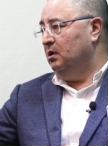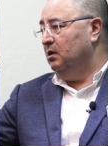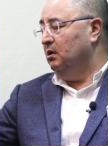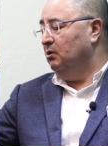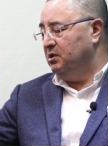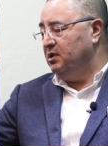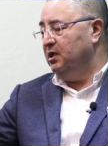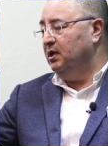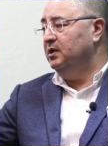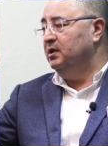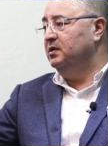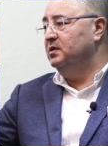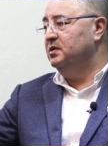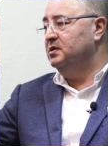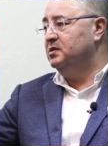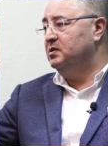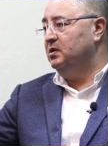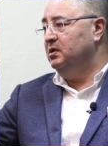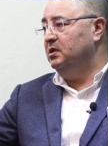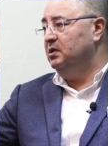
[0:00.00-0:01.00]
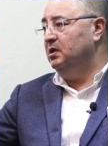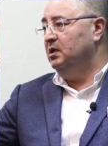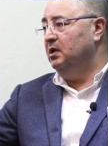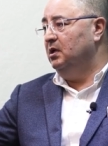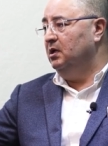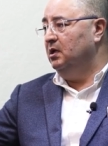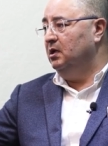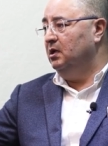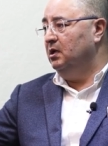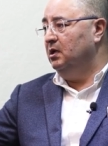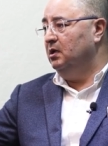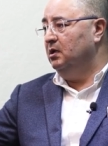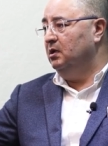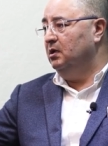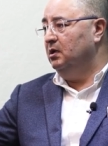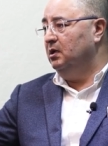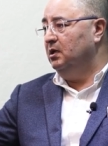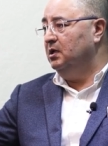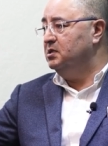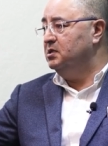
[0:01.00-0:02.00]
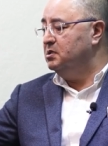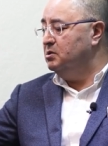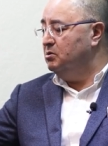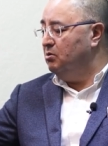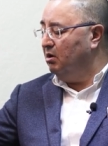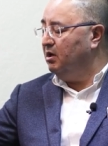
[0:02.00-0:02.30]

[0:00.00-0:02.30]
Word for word: the hotel industry is